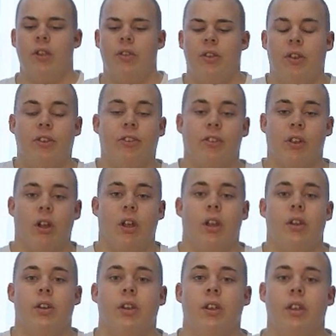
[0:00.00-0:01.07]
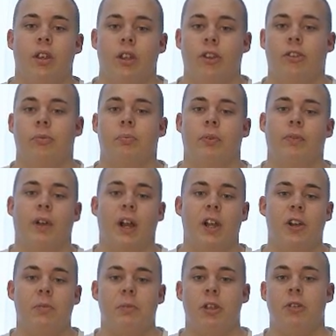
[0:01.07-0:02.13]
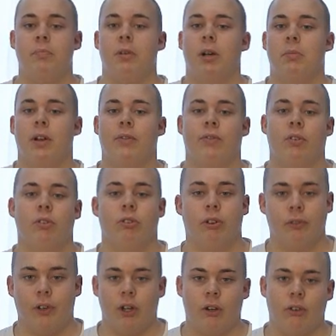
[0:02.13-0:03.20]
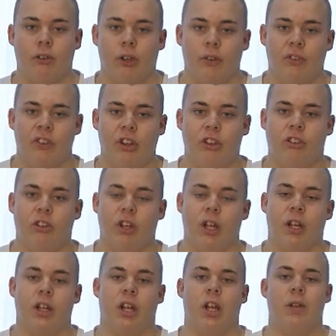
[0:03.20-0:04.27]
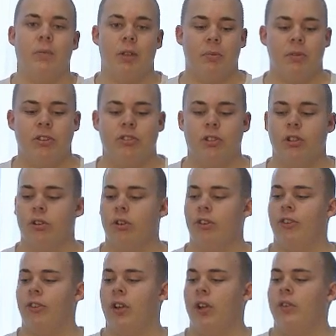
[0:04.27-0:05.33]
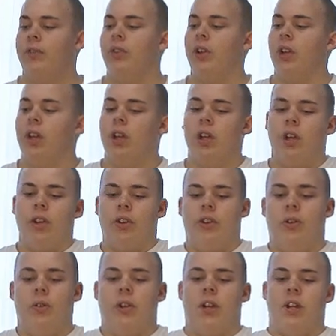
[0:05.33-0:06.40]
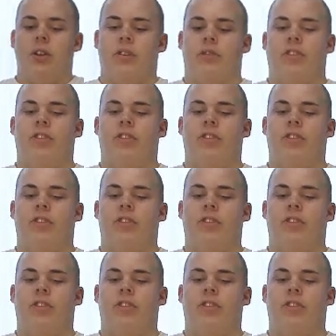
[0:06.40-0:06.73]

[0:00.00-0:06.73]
this gun is provided to me by my friends over at airsoftStation.com. They've been generous enough to